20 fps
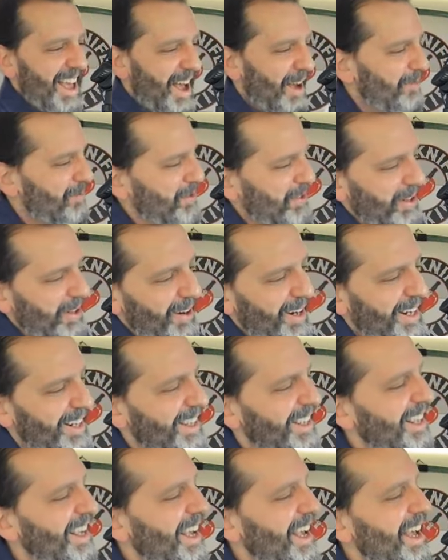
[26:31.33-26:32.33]
I'm sorry
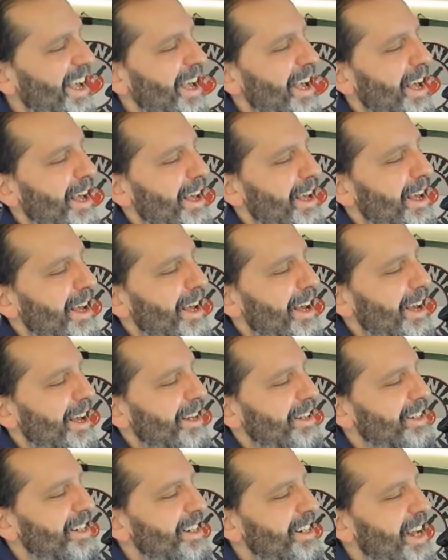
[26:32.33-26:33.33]

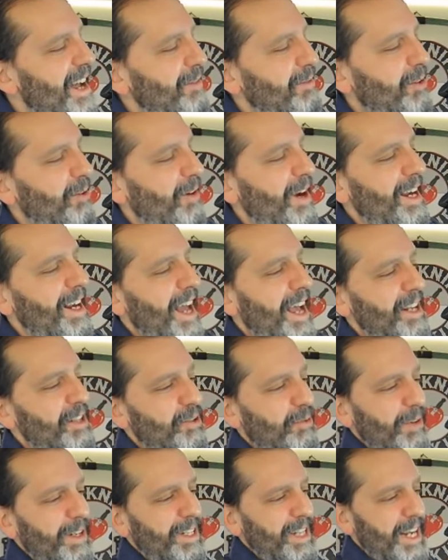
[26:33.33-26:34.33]
didn't have great
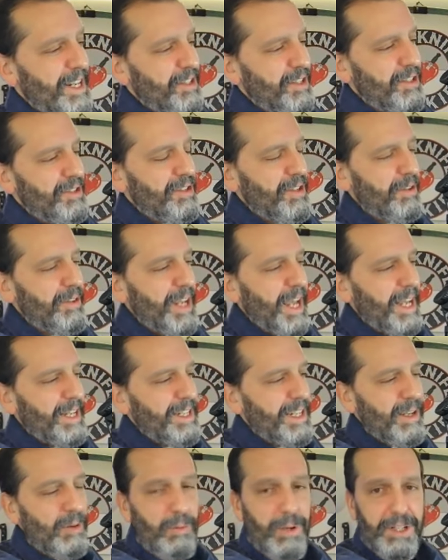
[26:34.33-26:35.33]
edge retention. So the
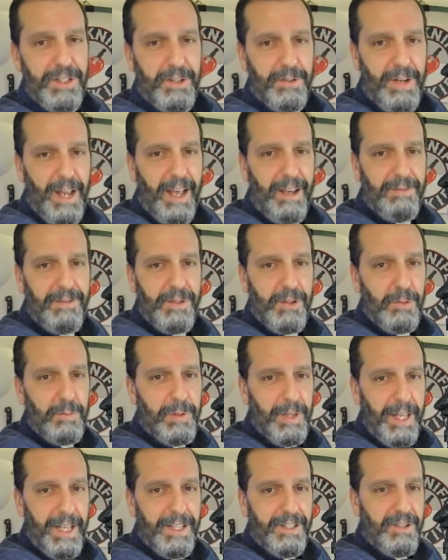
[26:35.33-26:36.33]
idea was you'd have two
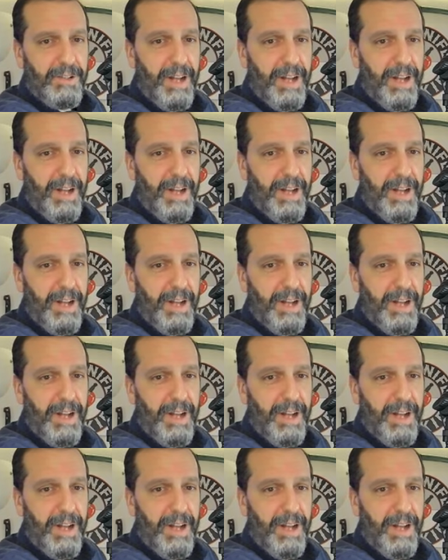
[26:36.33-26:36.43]
blades,